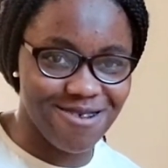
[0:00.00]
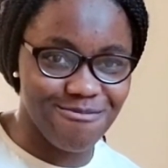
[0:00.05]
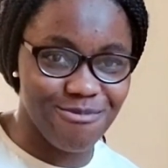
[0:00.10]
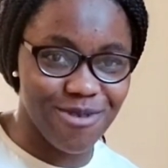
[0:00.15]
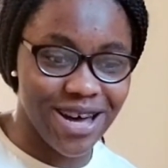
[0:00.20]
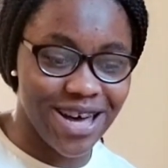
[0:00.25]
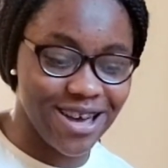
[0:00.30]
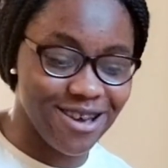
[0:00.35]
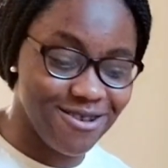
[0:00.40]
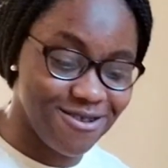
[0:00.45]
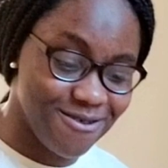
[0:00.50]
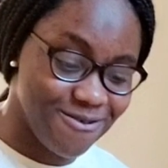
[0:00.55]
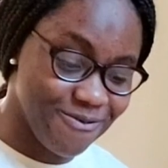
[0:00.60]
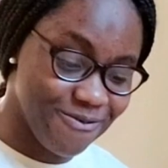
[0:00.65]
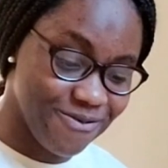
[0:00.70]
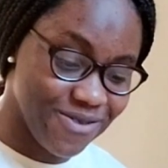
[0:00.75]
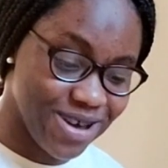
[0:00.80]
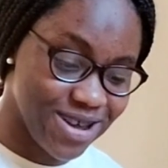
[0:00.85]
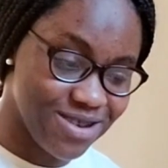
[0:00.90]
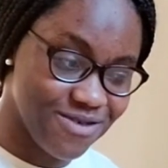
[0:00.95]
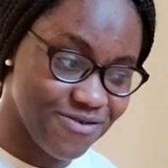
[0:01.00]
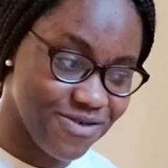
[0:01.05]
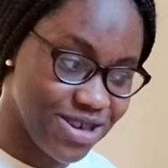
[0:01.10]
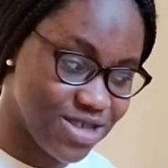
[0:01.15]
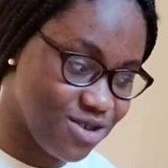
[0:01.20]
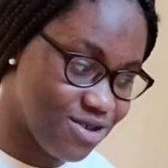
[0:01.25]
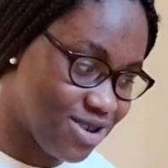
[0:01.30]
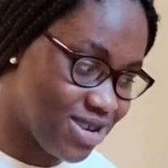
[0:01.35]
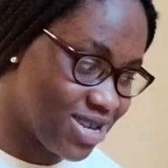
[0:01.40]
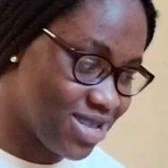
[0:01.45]
but I couldn't find
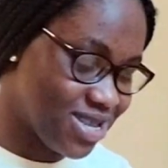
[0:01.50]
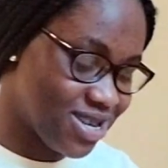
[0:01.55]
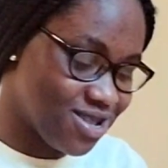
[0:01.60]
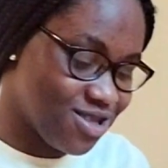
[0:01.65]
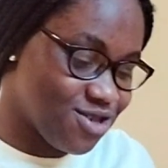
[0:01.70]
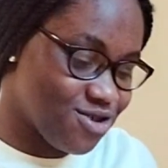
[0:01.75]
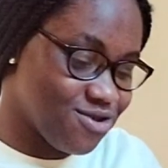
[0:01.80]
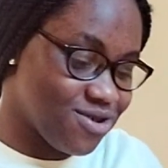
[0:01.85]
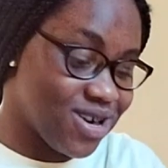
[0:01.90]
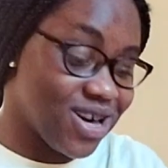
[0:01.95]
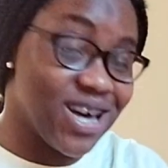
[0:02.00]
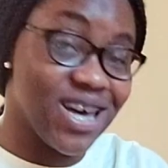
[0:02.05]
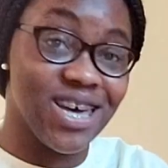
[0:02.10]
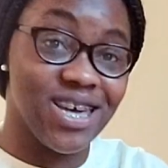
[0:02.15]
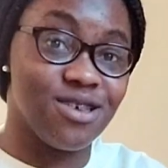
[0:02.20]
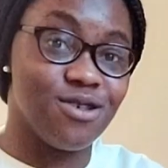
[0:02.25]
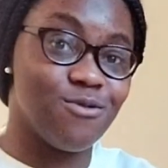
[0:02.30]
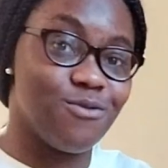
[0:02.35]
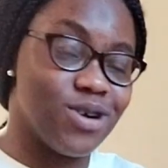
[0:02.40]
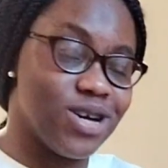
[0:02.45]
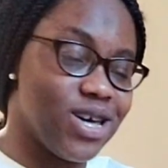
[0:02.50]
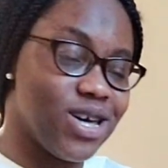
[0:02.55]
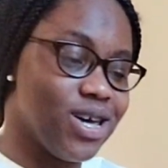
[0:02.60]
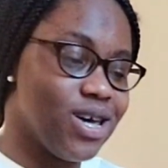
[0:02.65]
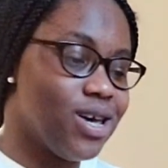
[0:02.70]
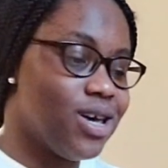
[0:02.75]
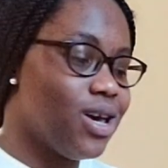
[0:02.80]
granulated sugar anywhere.